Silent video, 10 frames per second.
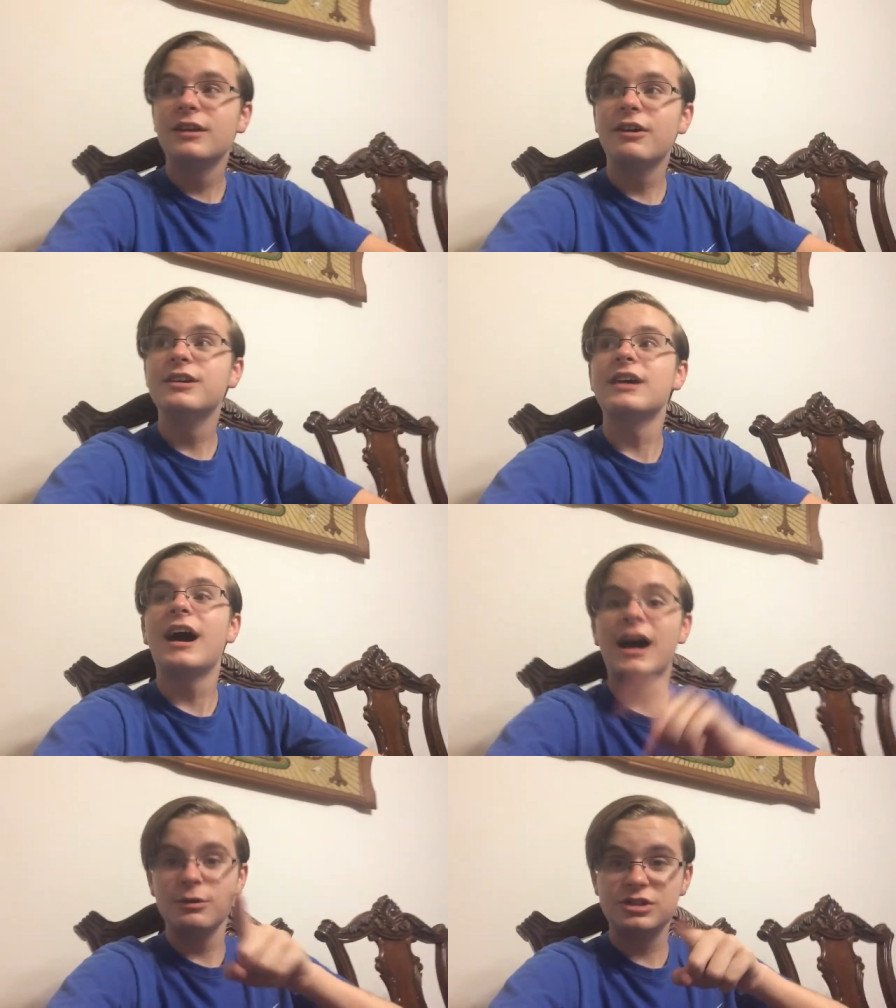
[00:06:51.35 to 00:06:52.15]

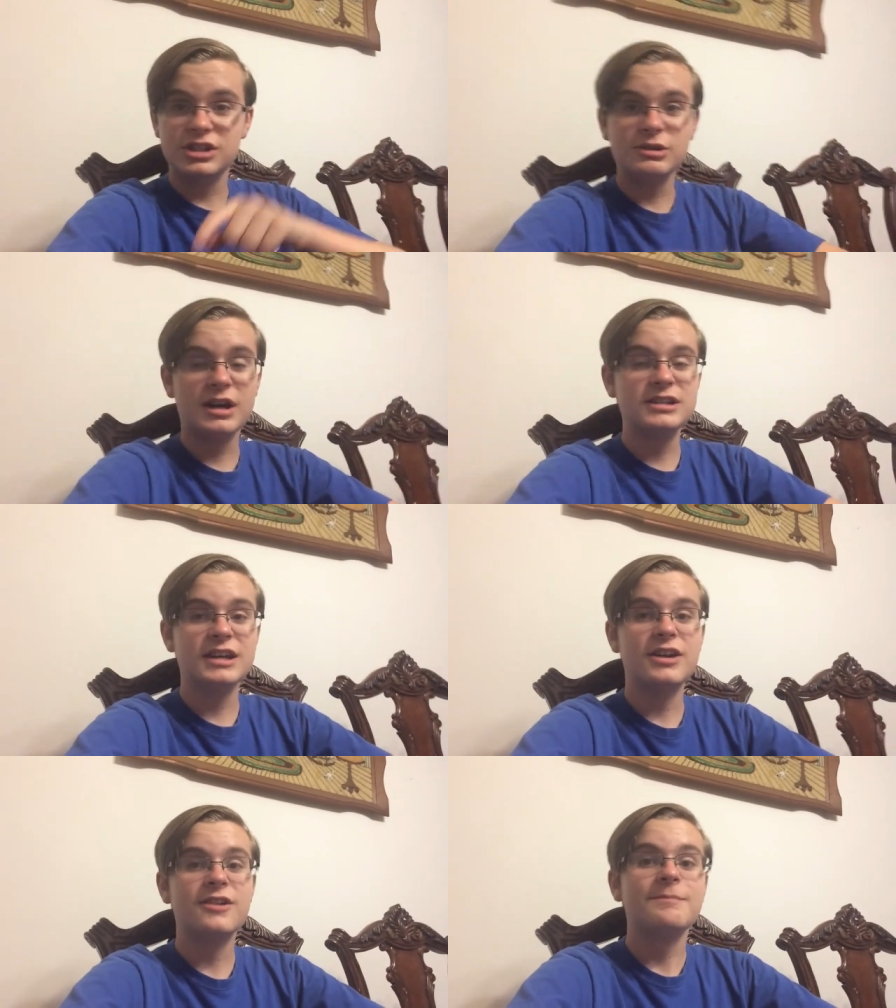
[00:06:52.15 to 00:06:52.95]
I will see you guys
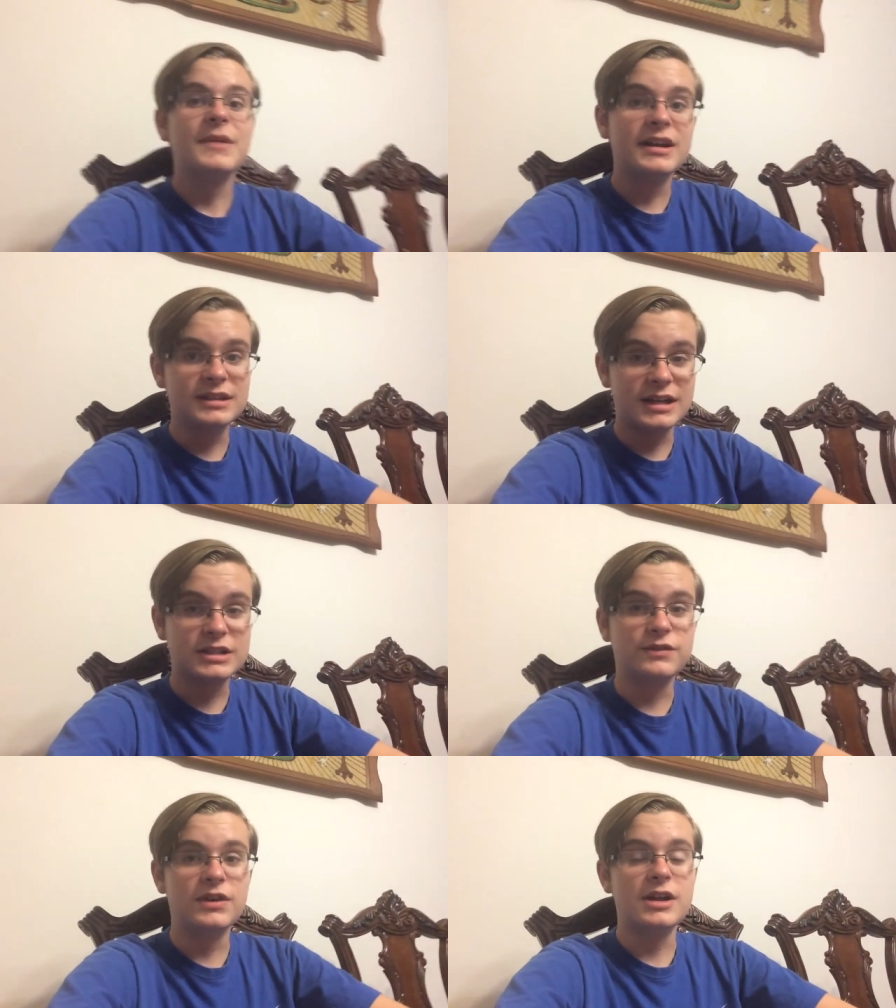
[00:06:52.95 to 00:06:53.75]
later in the
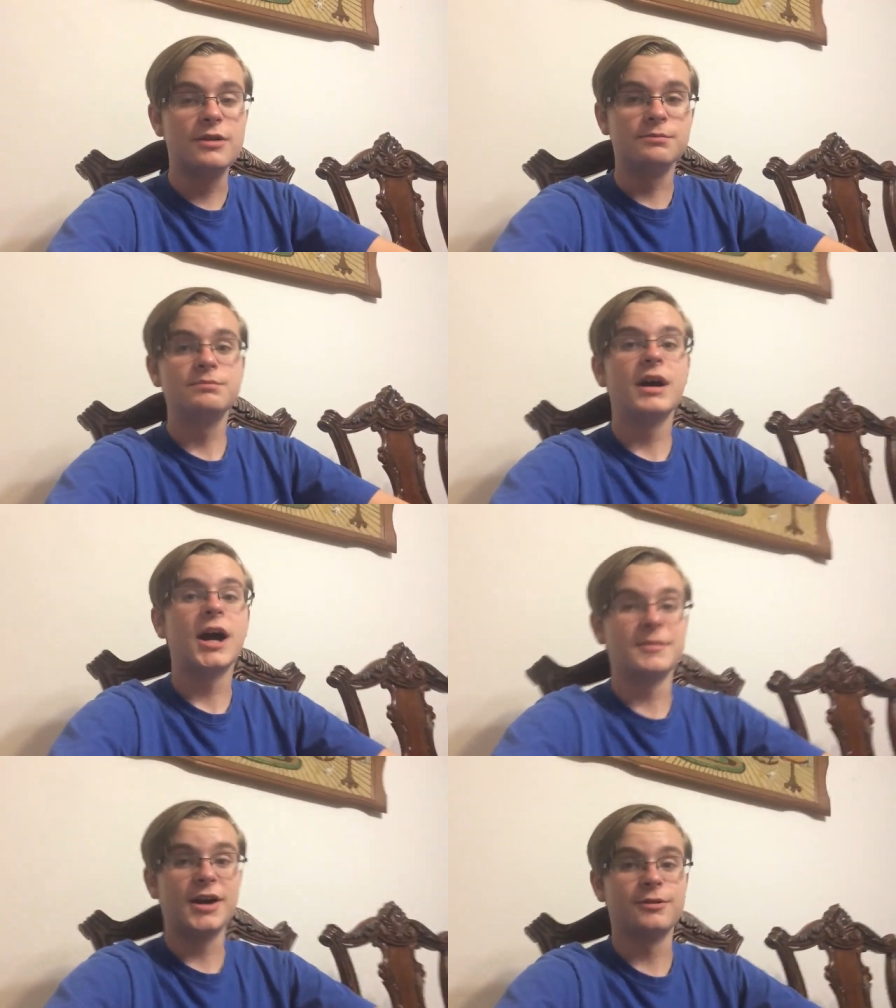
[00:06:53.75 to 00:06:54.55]
next video.
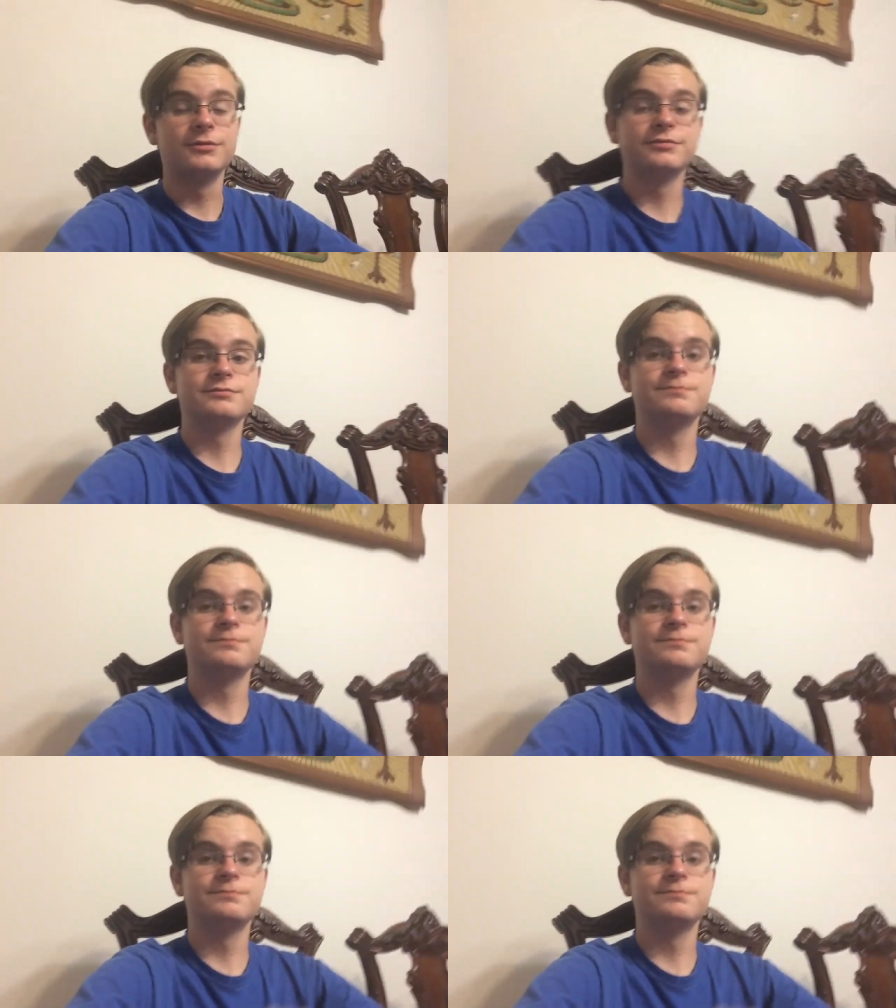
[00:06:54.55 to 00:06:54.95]
I'm out.